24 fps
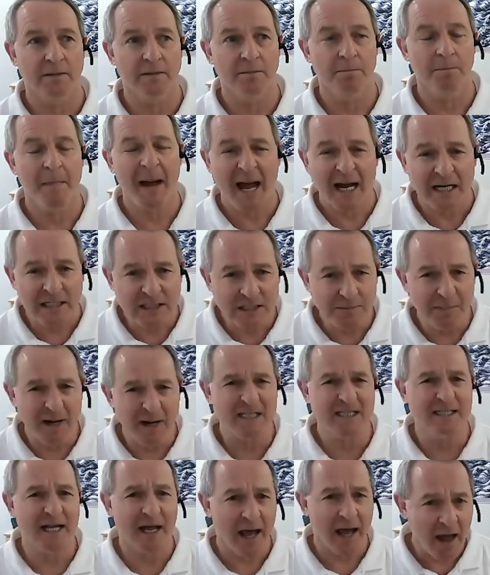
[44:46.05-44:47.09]

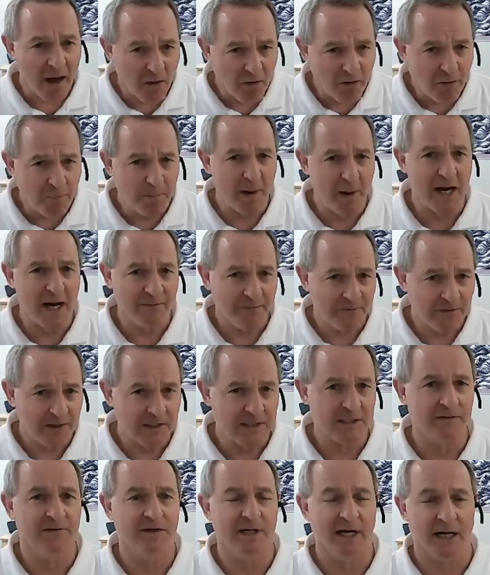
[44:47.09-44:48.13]
maximize the health
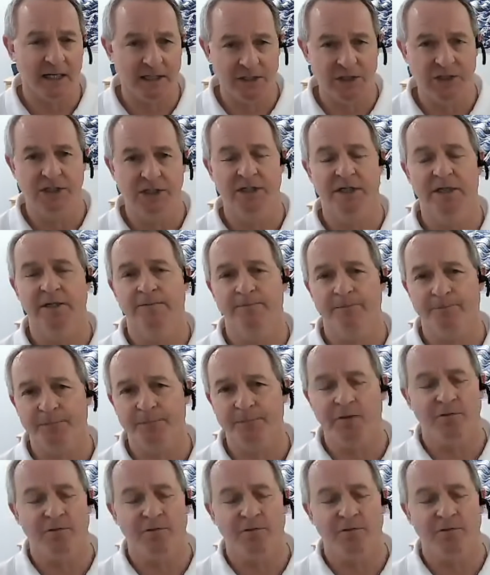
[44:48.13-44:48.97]
benefits of Tai Chi